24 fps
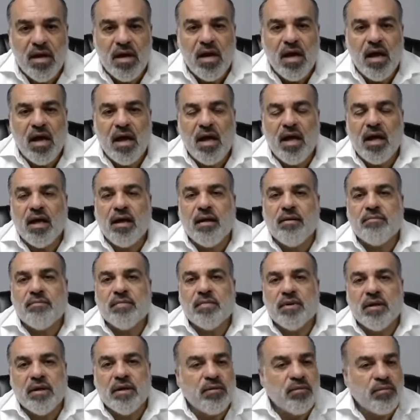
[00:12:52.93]

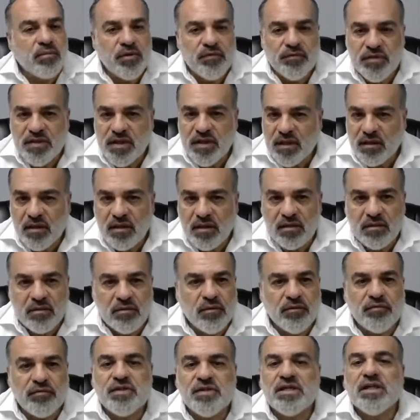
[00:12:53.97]
it? We've seen
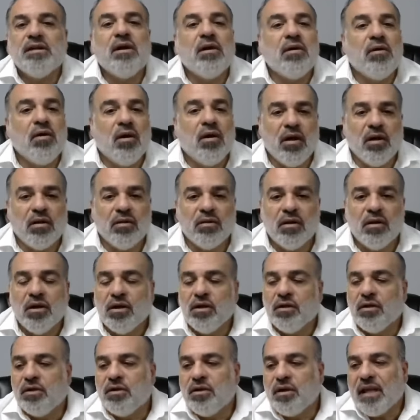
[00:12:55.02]
it all.
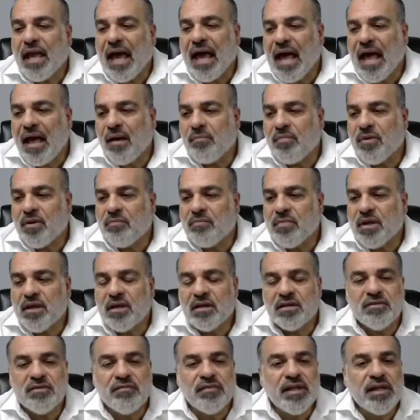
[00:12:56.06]
Could it happen
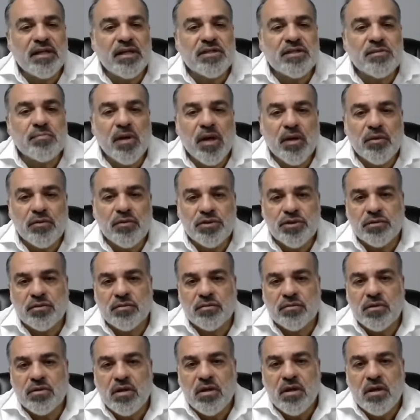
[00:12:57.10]
because of an explosion?
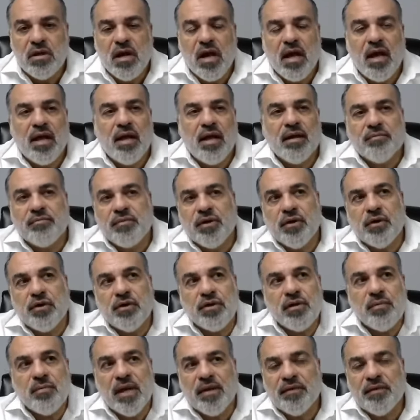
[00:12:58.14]
You
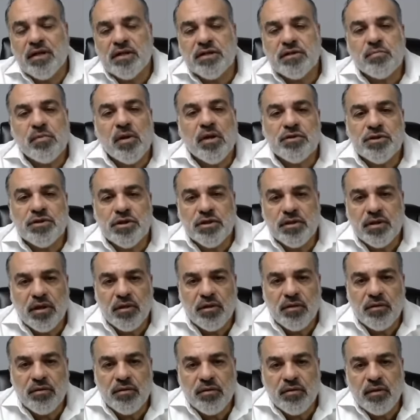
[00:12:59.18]
heard about the explosion
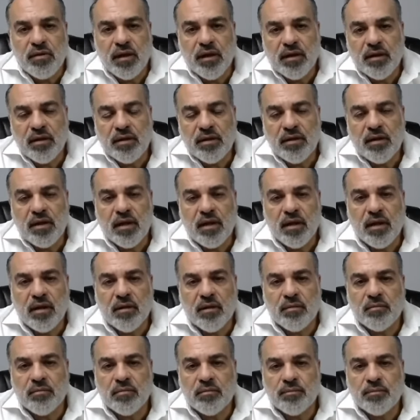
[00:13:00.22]
here in
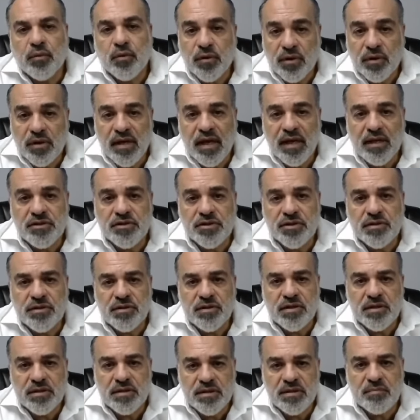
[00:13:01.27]
Fort Nature's,
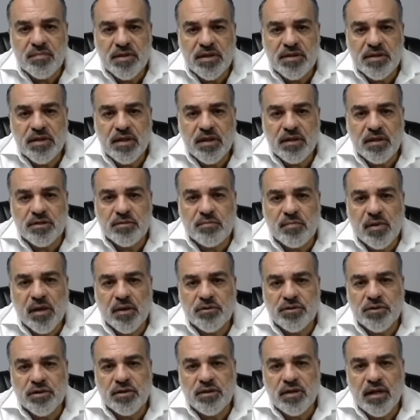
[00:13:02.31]
the TPC
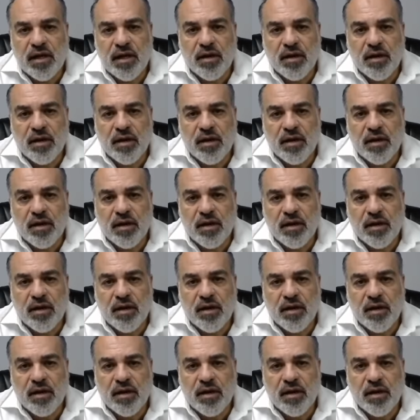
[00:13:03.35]
explosion that